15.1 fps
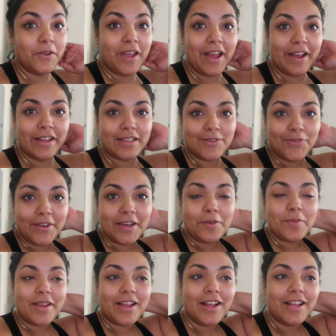So yeah, it's
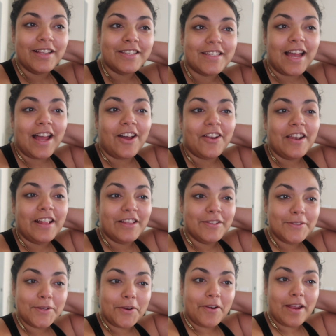funny because on
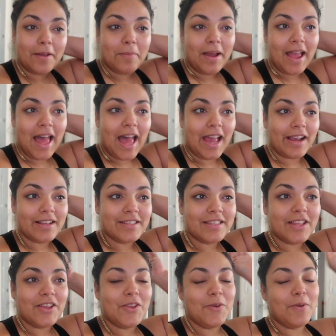Instagram I asked
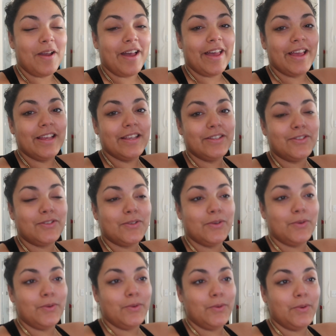you guys
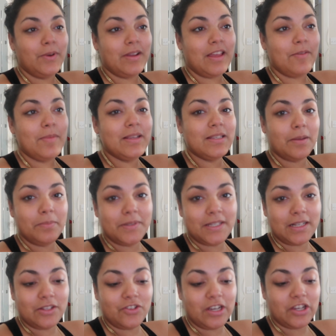to give me some
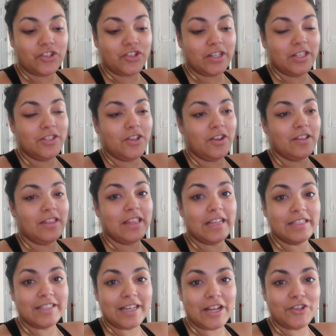suggestions on
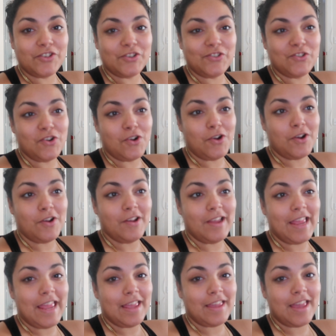things that I should
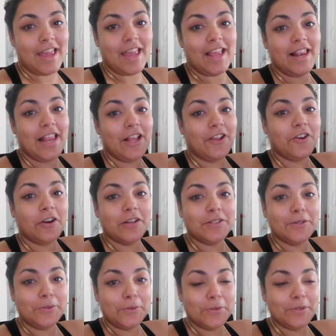draw, aka like
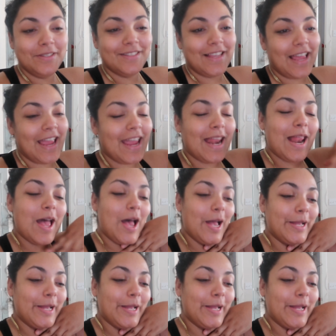cartoons, and